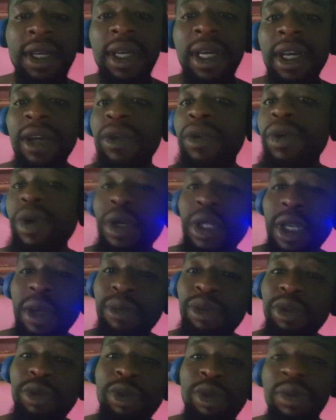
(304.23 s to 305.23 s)
I go out, I
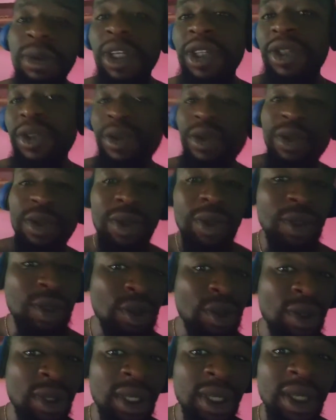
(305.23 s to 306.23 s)
promote my songs on
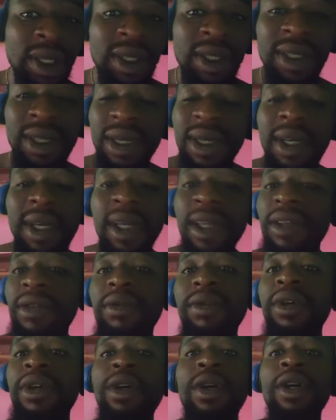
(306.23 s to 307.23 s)
Sundays, I
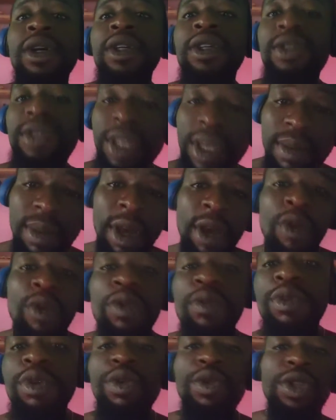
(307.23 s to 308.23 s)
sing my
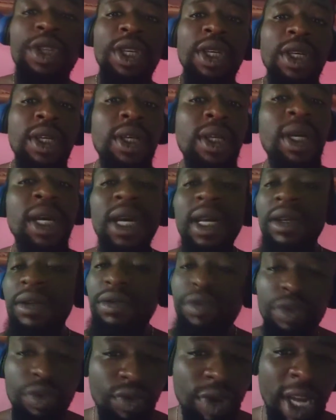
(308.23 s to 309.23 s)
own music, I
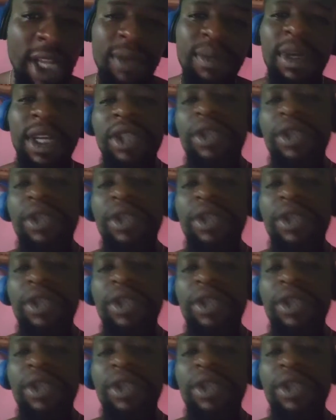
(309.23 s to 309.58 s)
write my